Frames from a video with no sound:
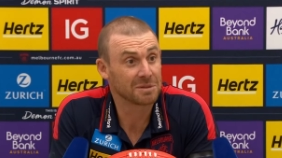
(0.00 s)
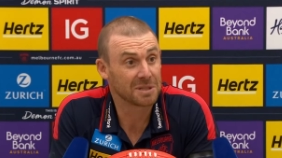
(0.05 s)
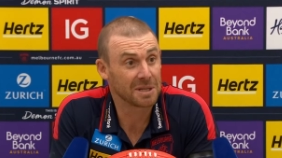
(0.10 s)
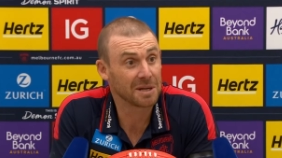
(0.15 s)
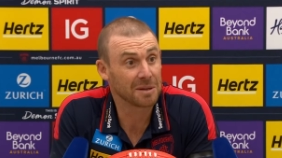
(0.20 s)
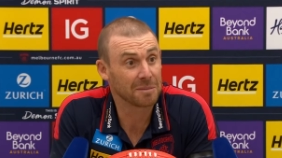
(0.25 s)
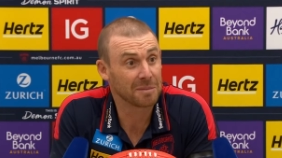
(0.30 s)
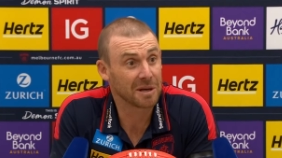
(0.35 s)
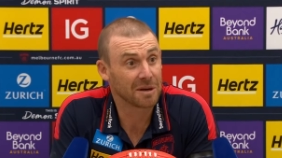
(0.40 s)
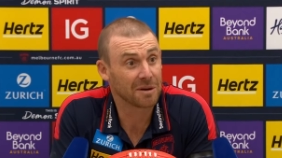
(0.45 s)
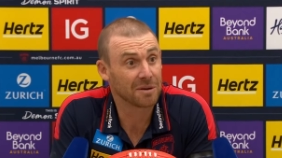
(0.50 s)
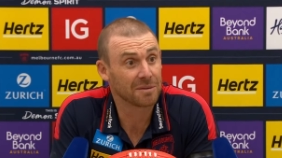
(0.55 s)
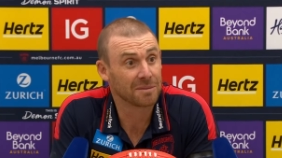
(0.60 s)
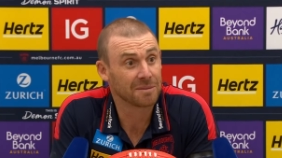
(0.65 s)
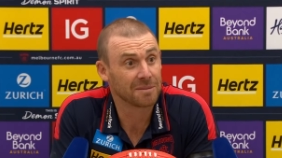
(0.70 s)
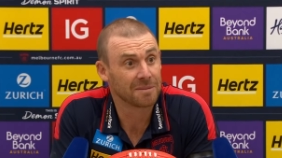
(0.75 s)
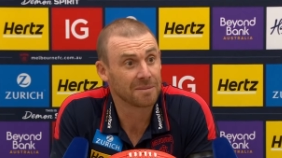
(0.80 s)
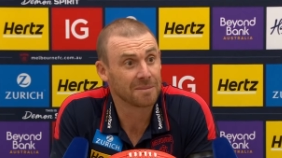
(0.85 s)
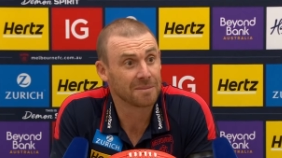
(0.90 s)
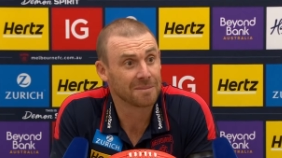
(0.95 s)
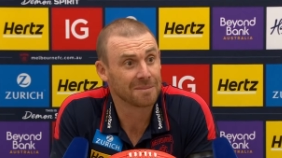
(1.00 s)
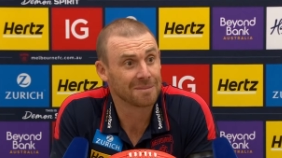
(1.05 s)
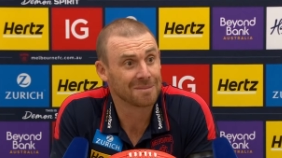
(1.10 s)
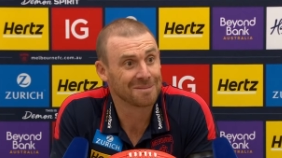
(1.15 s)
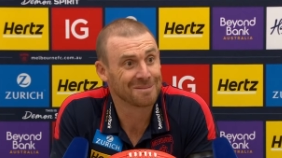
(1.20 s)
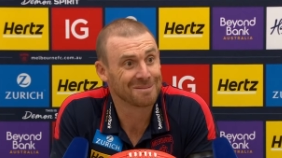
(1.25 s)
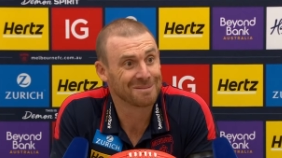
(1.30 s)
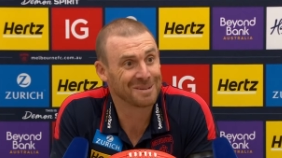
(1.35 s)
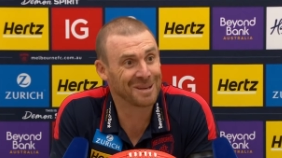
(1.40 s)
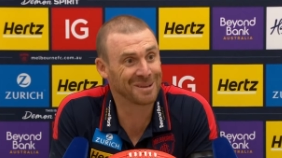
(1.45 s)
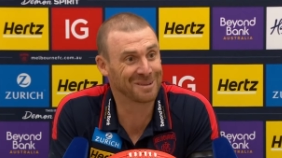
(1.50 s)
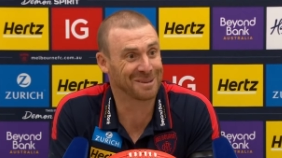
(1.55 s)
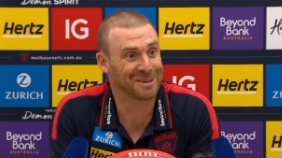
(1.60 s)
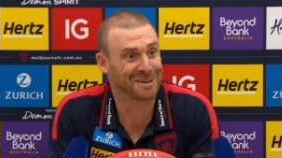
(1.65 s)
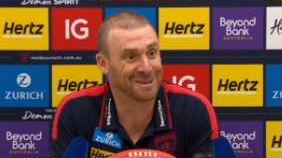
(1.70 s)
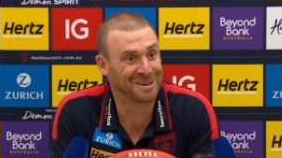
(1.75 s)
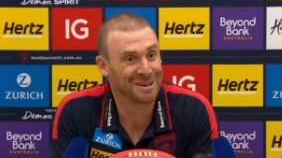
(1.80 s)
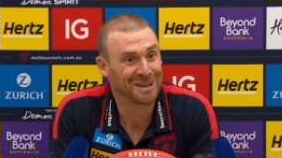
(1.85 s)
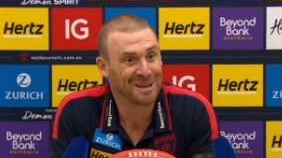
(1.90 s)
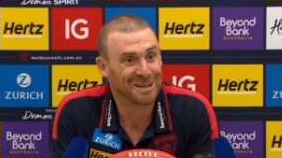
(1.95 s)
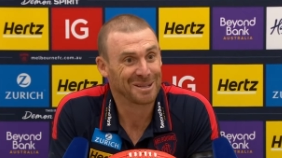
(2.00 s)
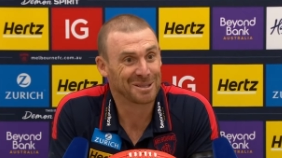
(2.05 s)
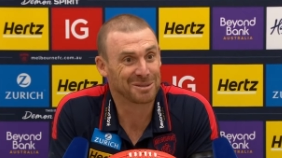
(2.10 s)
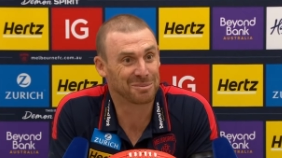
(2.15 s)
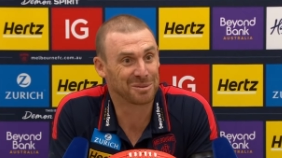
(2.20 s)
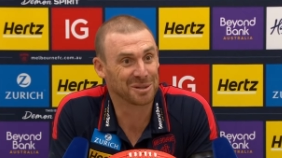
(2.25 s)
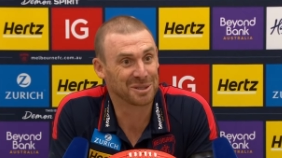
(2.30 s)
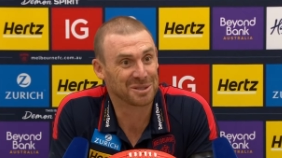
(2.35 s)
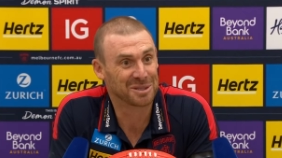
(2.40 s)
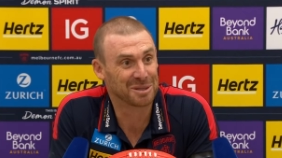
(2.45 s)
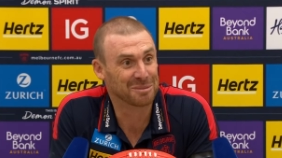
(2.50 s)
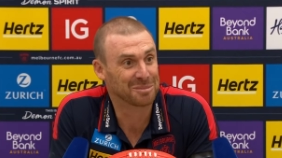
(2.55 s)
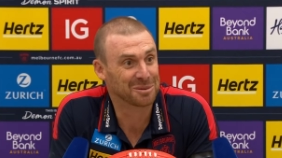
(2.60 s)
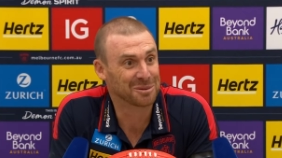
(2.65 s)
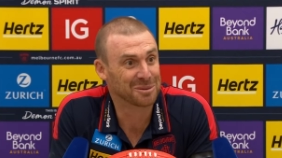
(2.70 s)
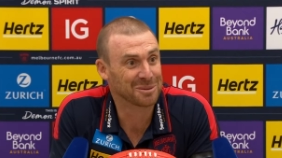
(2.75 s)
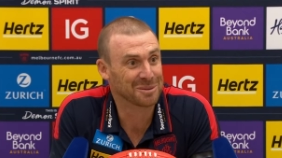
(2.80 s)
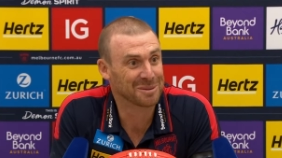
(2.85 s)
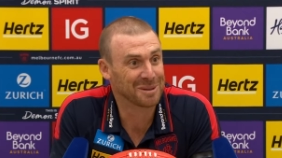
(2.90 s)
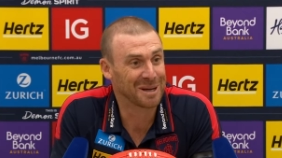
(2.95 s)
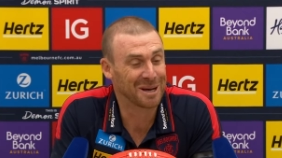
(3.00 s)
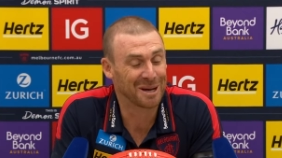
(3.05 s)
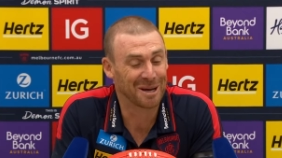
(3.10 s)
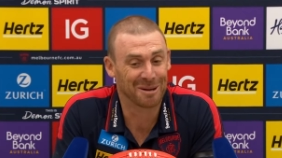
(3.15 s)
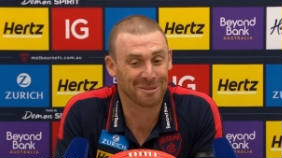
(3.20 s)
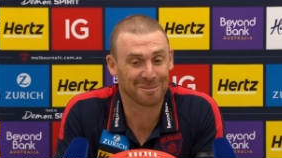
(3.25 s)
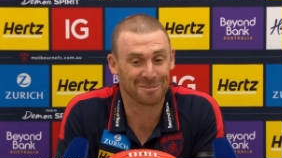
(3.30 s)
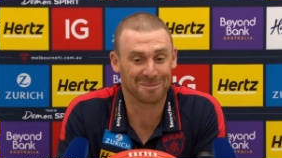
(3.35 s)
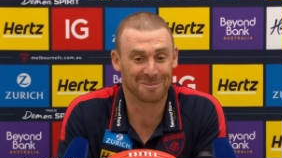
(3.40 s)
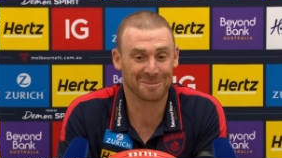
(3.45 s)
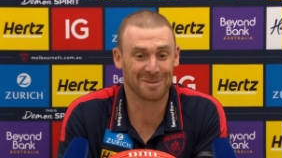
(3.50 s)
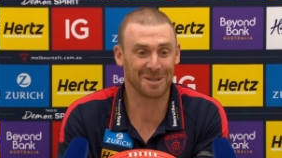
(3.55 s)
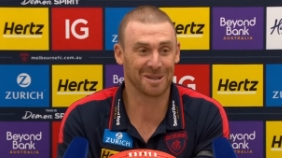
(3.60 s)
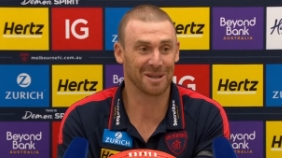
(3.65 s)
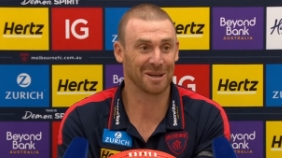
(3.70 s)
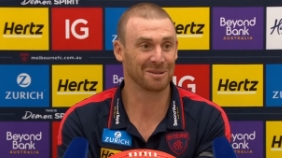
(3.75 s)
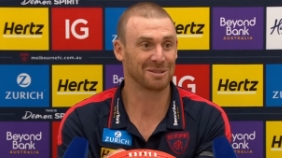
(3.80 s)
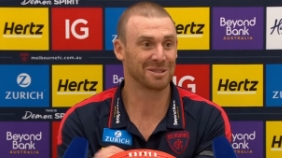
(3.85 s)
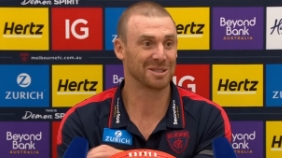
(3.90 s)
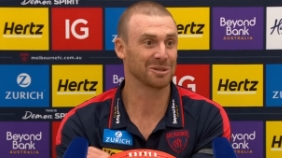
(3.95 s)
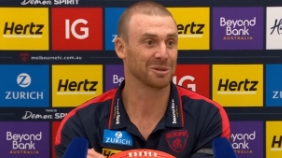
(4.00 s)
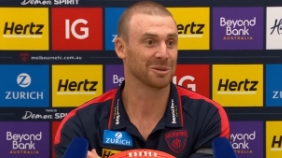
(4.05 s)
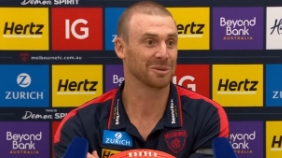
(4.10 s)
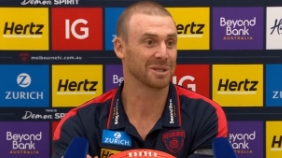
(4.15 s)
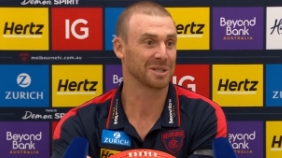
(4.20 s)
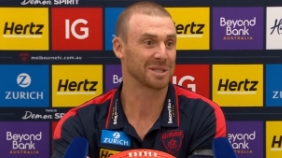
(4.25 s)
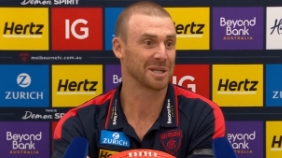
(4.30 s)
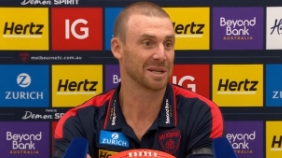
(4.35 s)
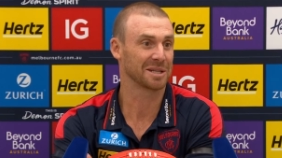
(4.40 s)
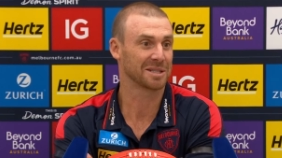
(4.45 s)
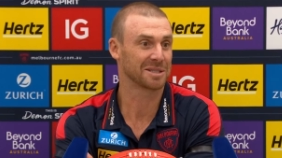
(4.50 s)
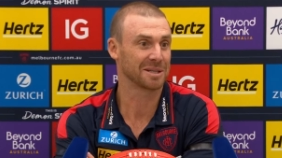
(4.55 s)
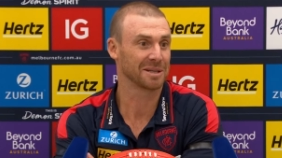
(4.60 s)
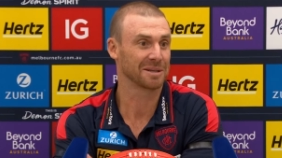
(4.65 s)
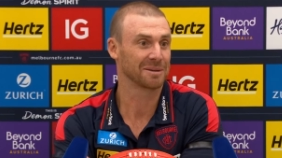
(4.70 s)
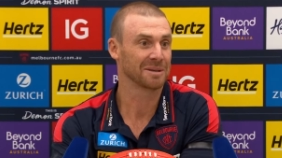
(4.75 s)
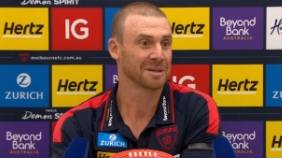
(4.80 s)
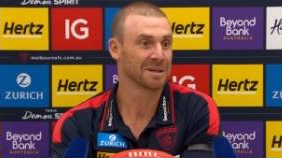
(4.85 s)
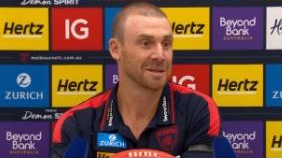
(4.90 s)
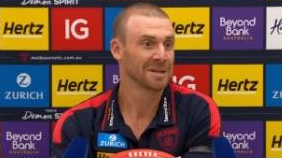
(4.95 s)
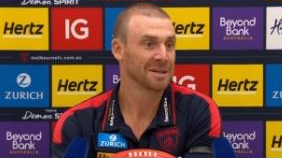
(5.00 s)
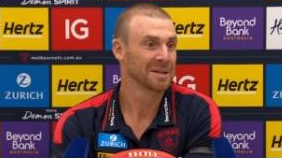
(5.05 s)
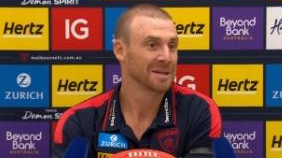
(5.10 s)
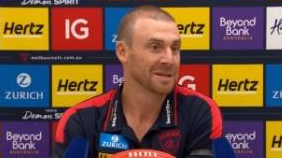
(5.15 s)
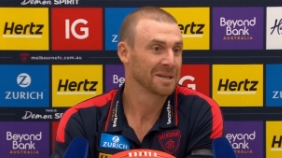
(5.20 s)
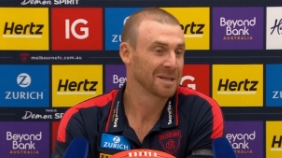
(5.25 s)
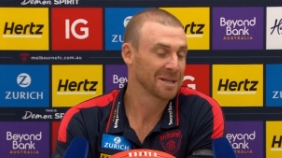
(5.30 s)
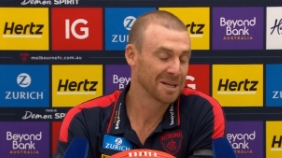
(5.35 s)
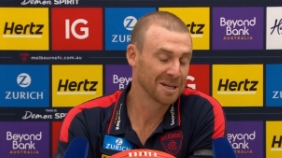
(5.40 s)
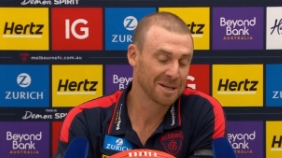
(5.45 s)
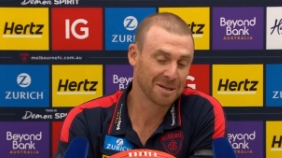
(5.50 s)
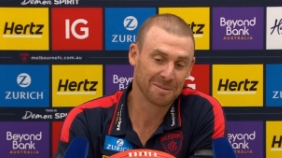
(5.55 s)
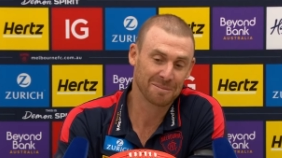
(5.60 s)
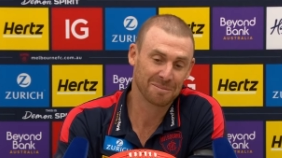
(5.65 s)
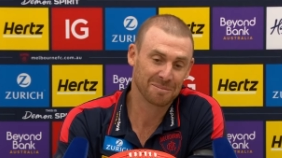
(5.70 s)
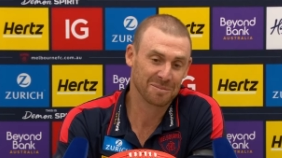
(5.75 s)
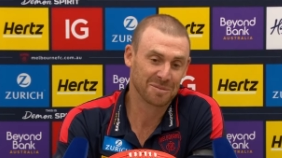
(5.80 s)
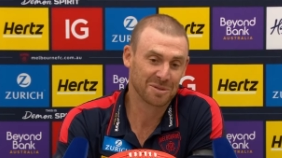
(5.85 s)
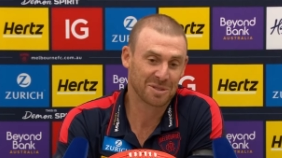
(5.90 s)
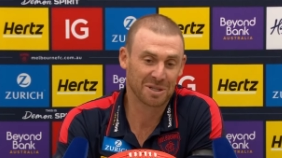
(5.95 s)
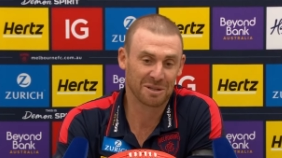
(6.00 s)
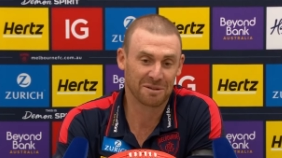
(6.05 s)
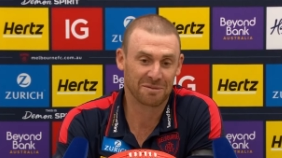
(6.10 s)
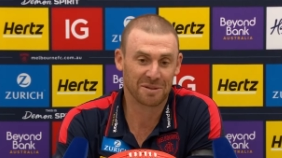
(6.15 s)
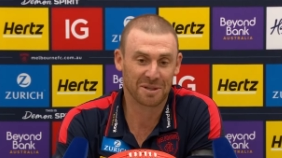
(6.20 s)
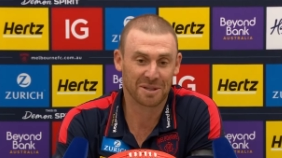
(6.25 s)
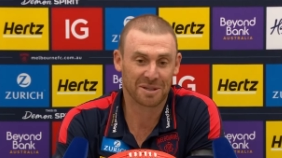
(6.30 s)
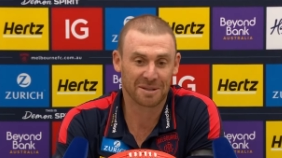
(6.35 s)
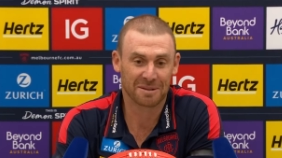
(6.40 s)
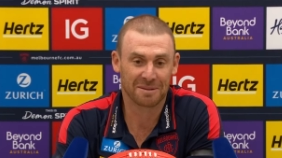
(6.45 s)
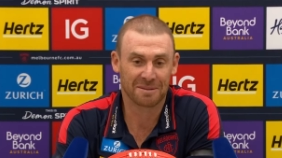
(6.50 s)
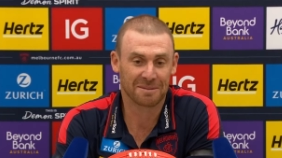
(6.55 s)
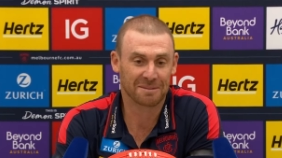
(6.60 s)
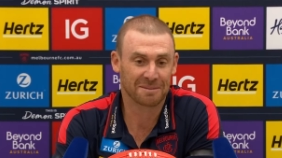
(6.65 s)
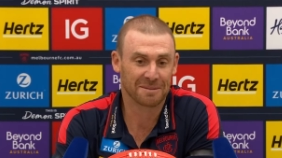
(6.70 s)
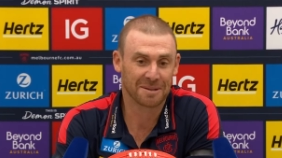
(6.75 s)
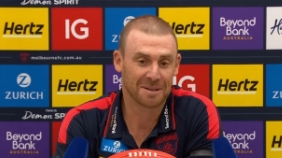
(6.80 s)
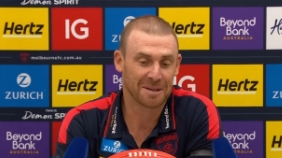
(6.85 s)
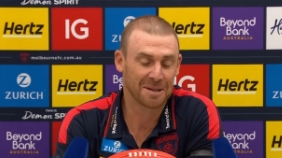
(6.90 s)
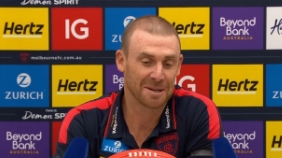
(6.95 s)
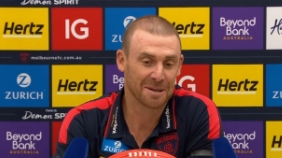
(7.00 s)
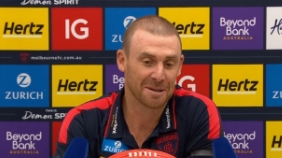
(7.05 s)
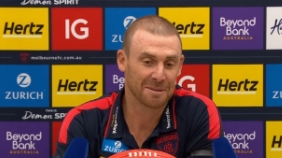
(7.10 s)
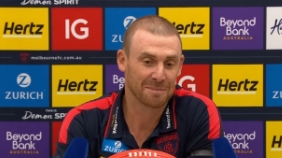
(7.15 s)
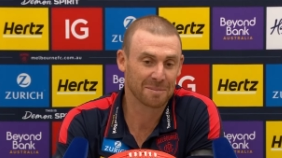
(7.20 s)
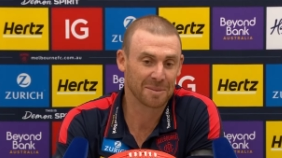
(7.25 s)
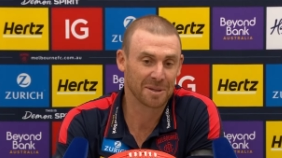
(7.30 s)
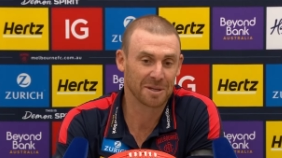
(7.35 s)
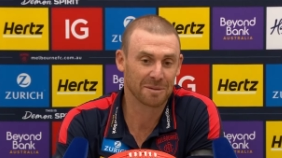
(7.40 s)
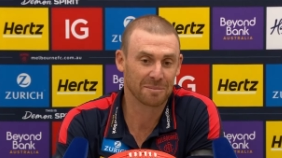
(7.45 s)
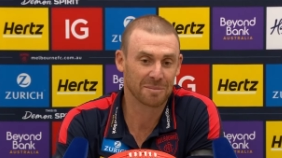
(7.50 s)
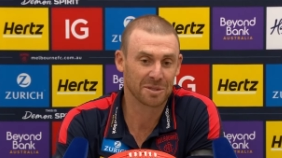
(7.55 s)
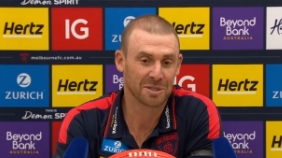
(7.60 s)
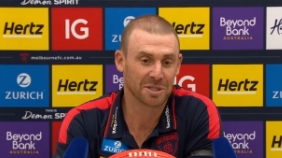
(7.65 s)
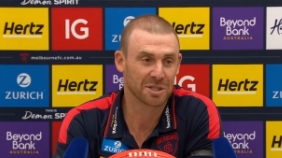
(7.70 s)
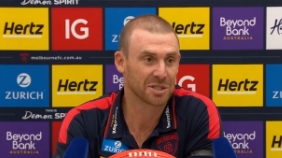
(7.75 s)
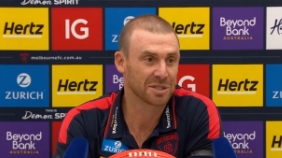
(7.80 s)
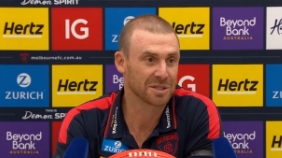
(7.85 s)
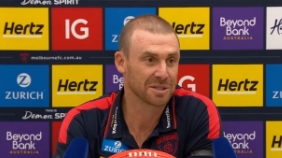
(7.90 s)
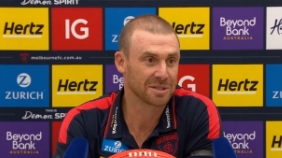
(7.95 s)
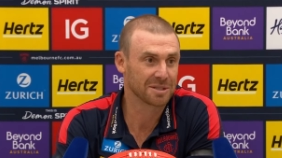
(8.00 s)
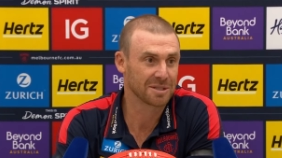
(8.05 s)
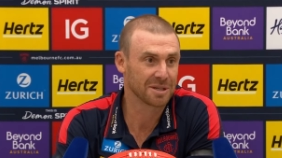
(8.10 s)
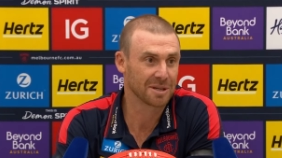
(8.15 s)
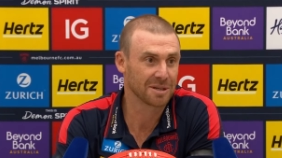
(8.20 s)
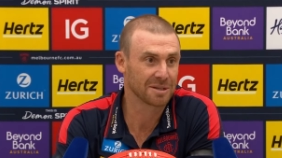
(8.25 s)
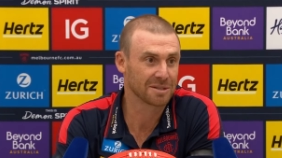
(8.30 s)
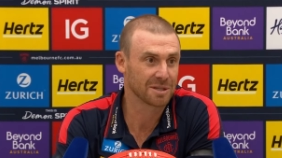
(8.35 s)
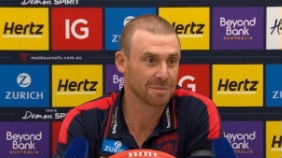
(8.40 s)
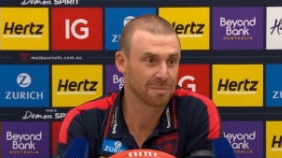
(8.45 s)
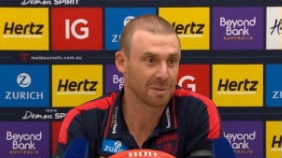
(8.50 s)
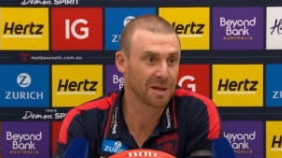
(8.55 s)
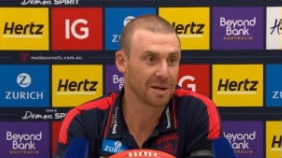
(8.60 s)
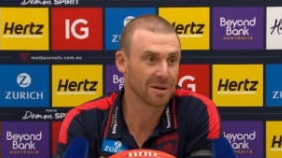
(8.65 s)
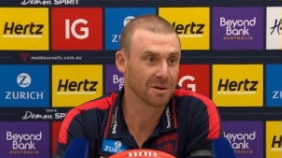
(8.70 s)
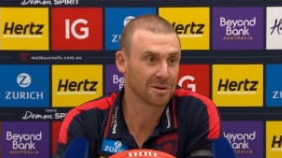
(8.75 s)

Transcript: To get him back on. It's pretty simple. You know, do all the testing, see if he can be in a position to play